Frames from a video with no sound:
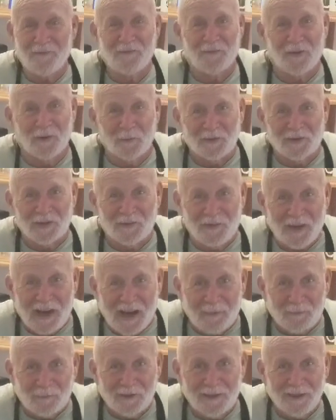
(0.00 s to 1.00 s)
have fun with
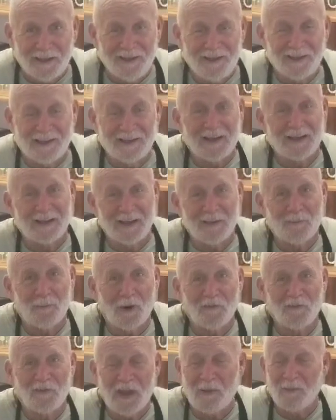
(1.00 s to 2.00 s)
the family. And,
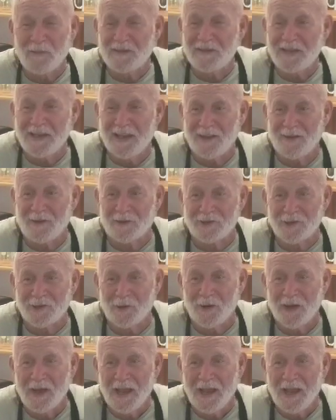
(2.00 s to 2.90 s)
and brought families together.